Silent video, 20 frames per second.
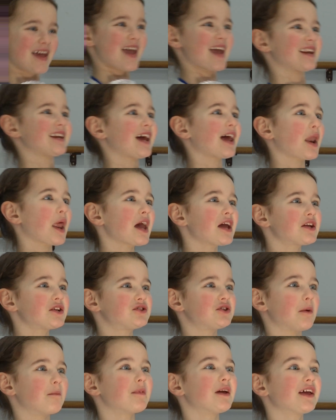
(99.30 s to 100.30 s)
and I like
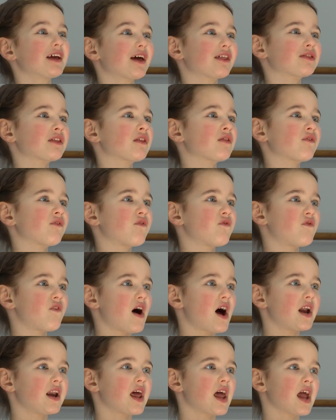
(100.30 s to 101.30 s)
jumping because it's
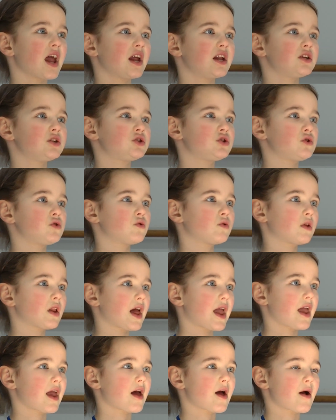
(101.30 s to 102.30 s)
fun and you
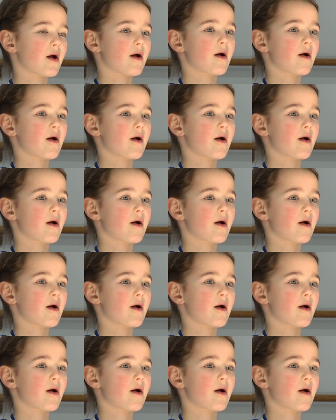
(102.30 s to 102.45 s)
like